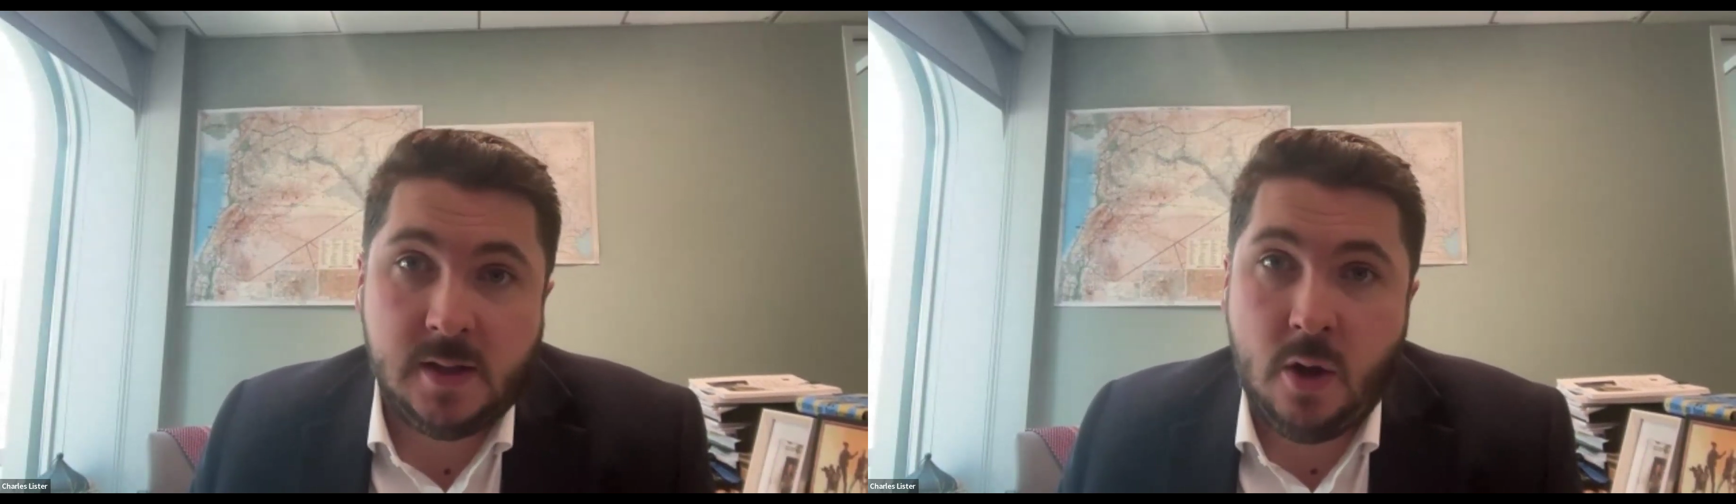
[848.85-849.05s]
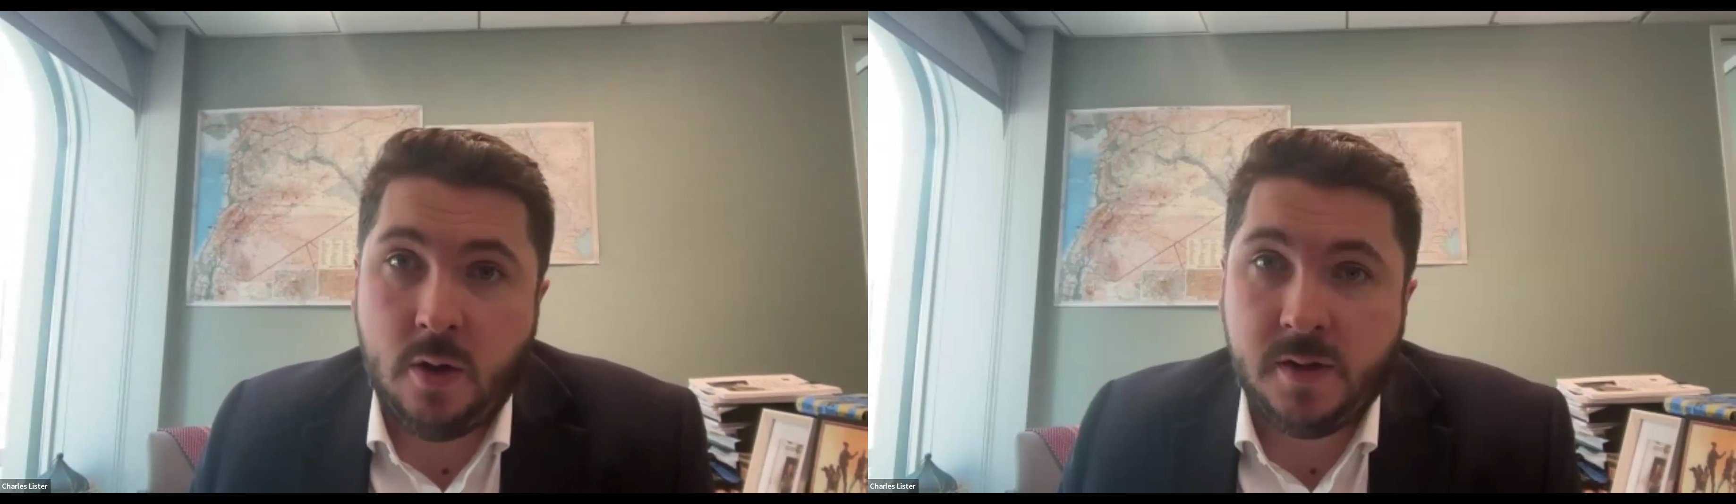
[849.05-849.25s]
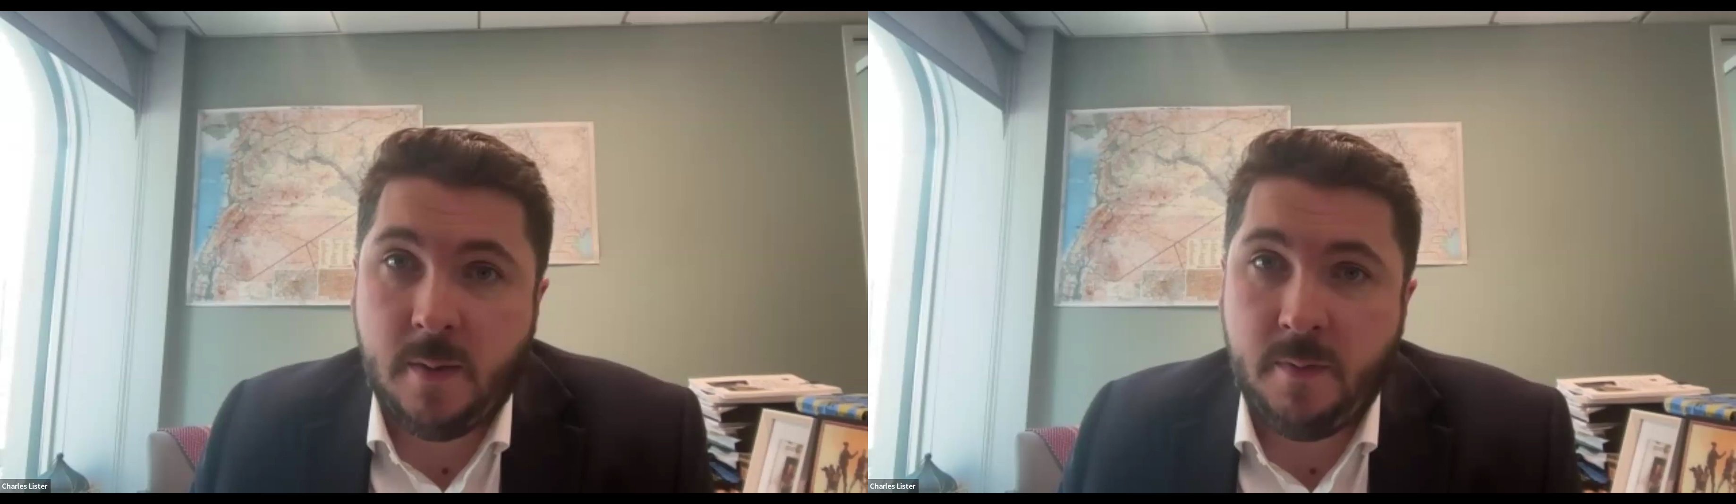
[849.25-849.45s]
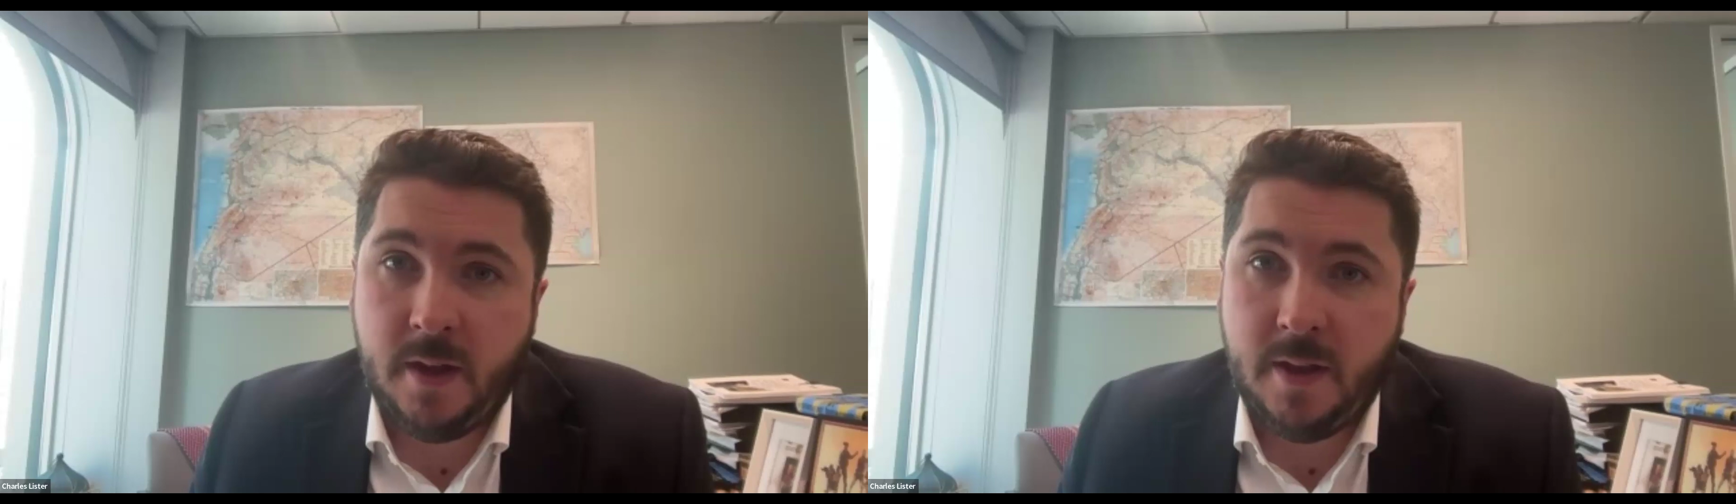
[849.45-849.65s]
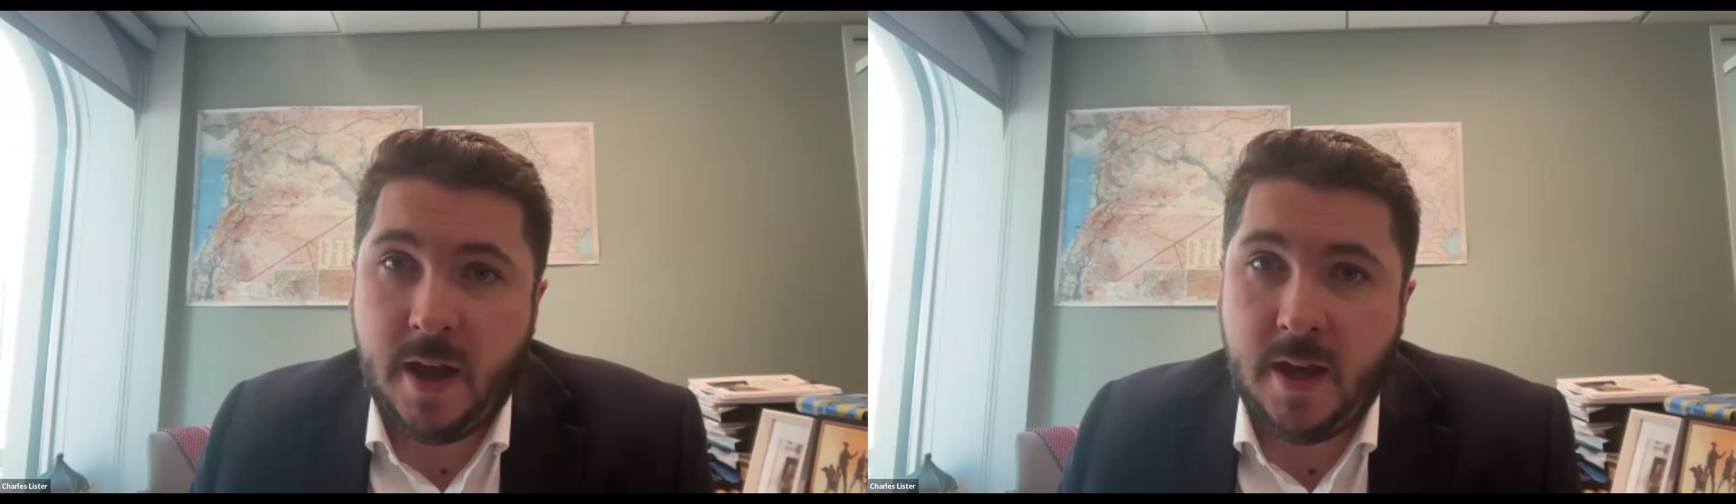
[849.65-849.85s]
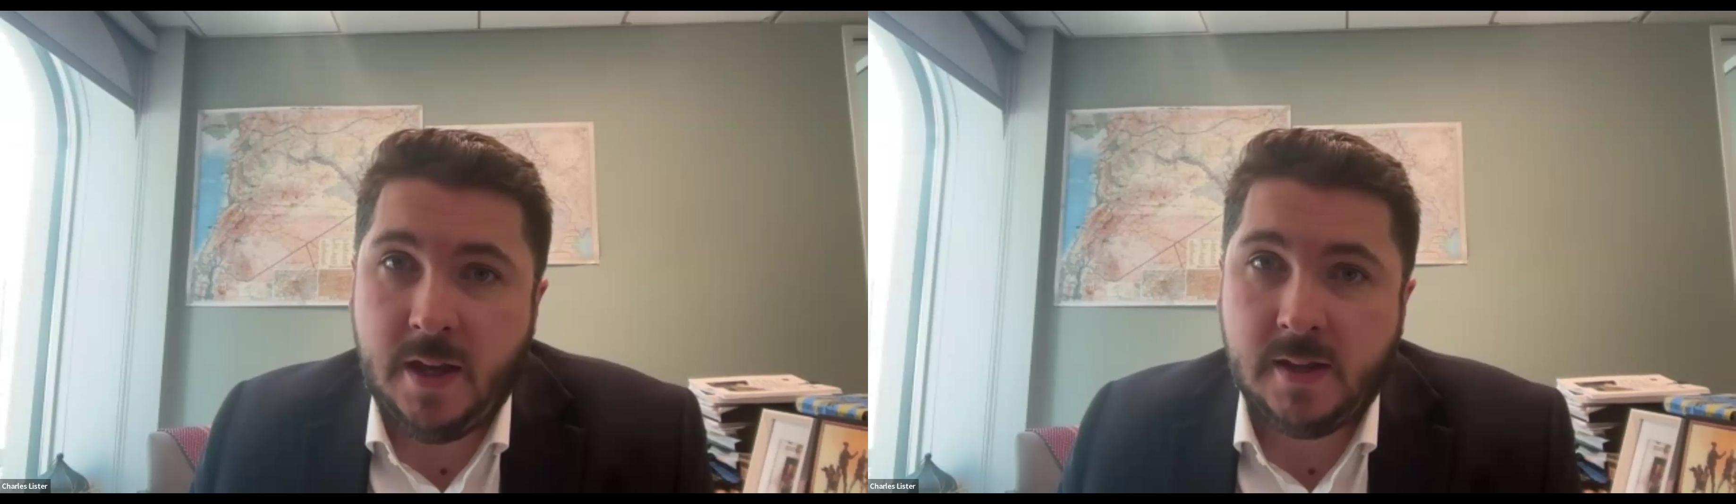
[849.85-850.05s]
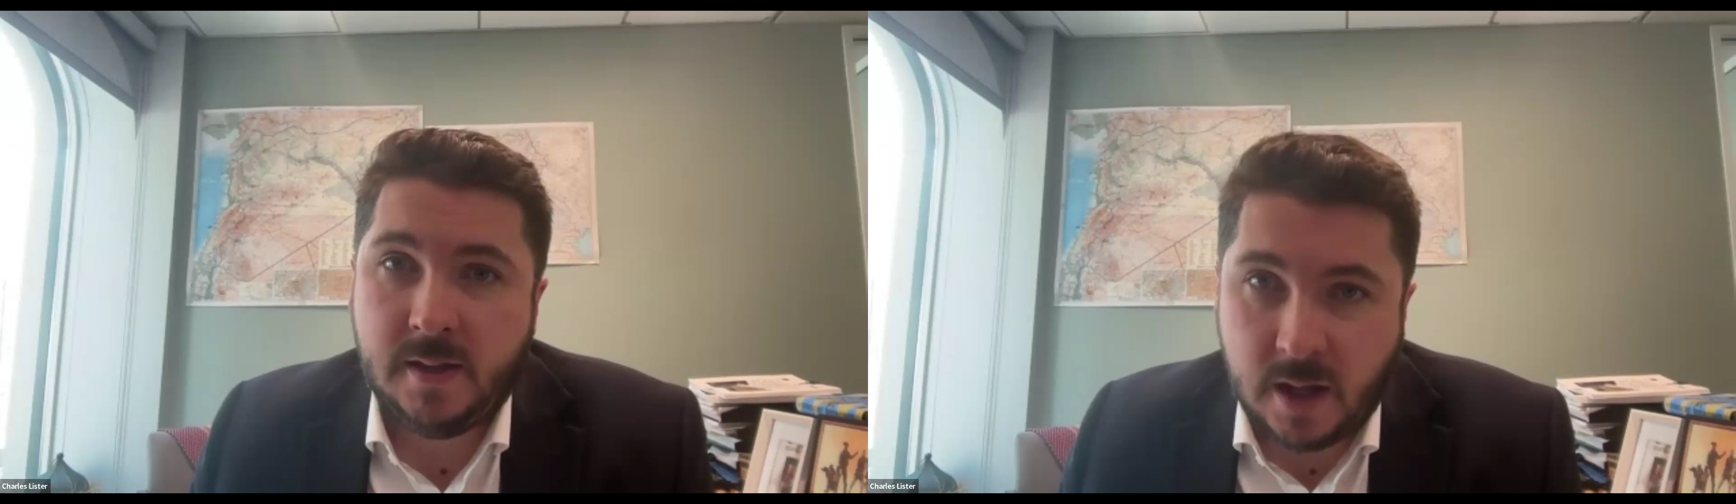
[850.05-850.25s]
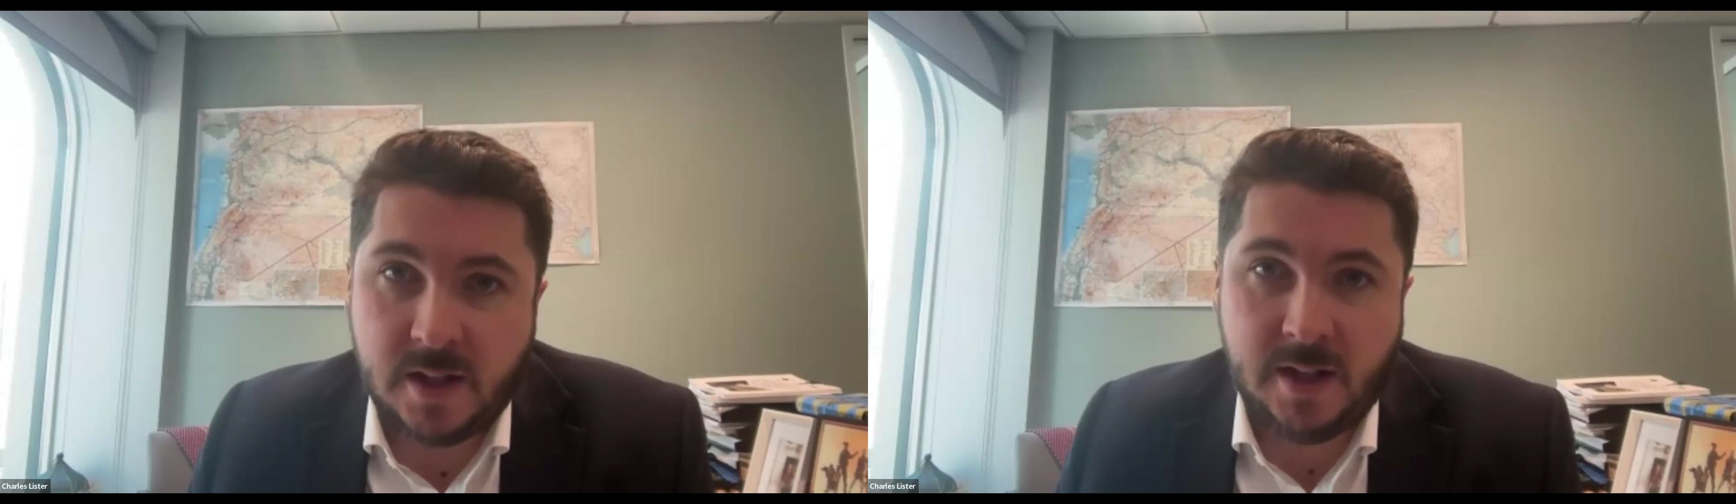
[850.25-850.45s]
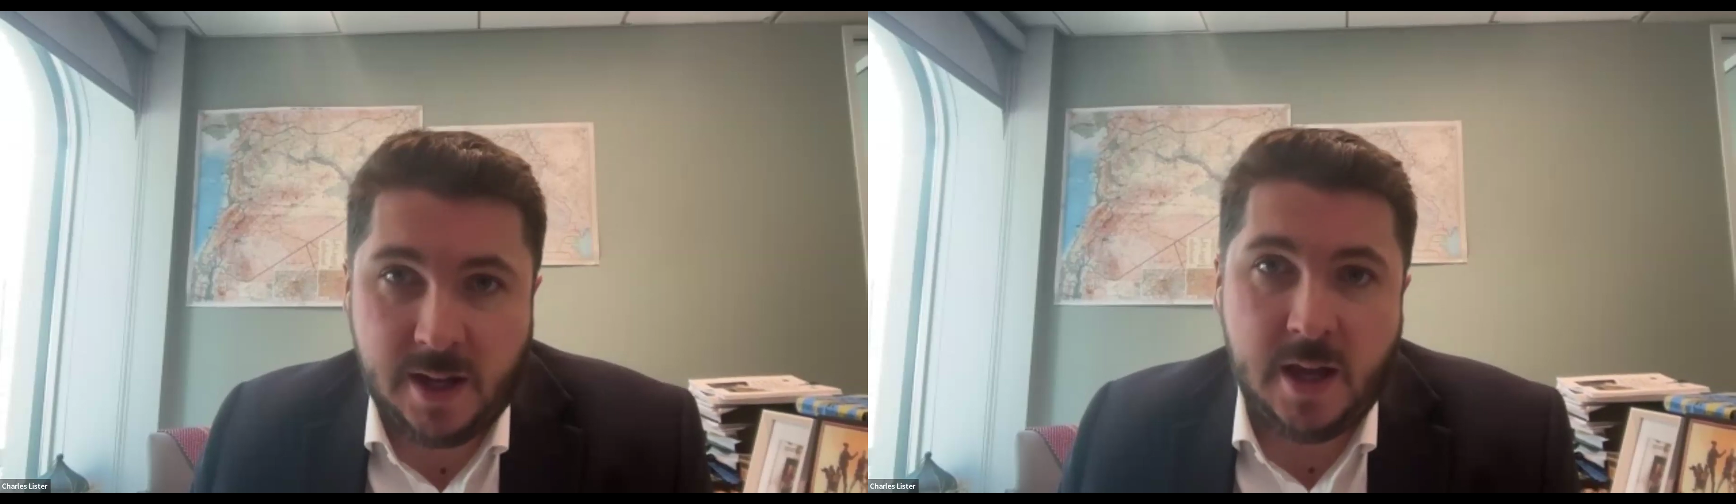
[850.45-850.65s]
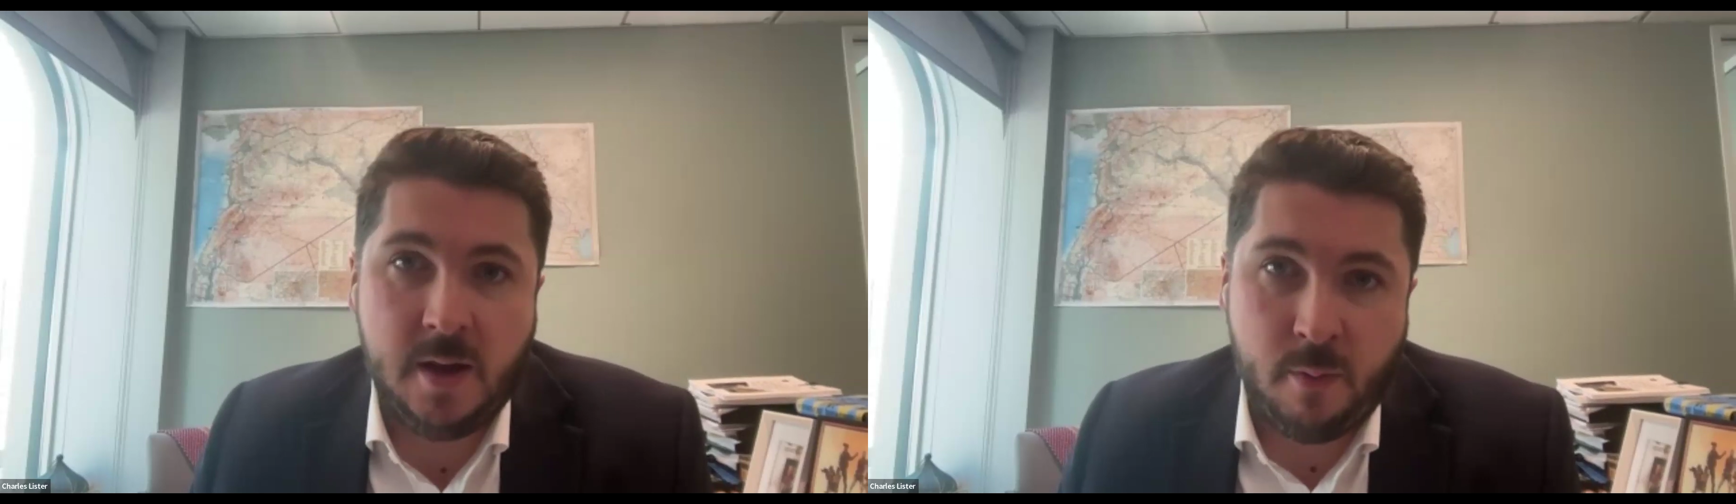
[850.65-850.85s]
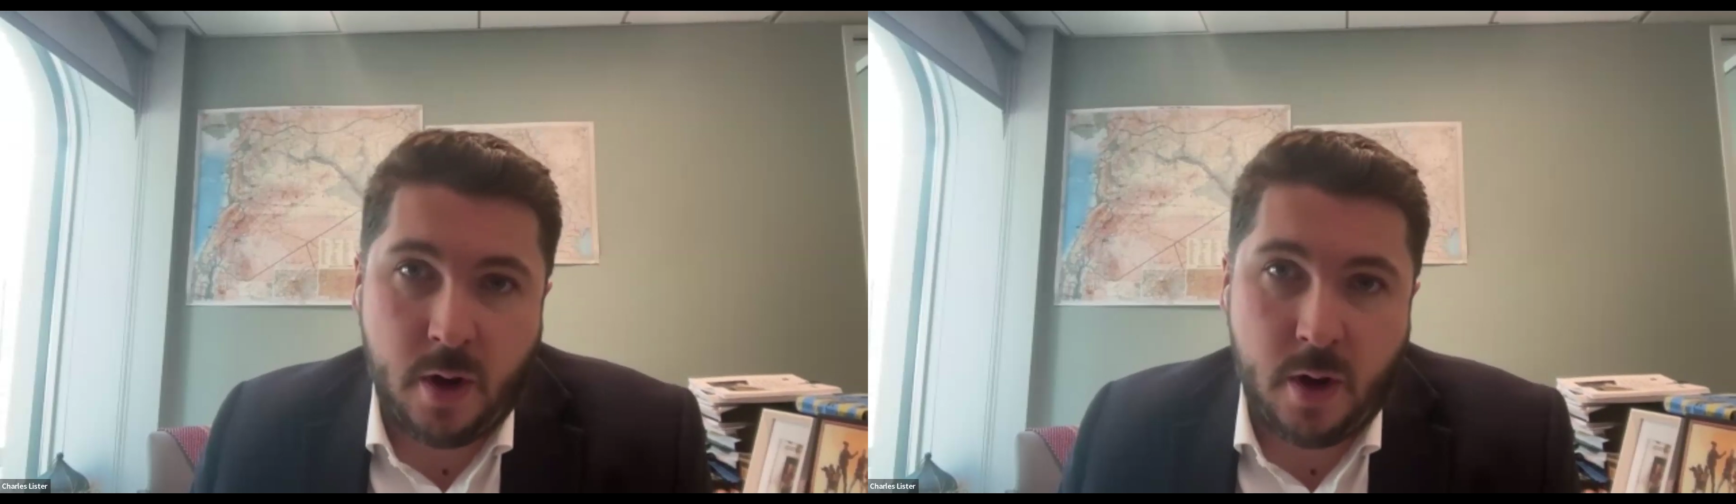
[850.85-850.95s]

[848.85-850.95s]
It's not something that he suddenly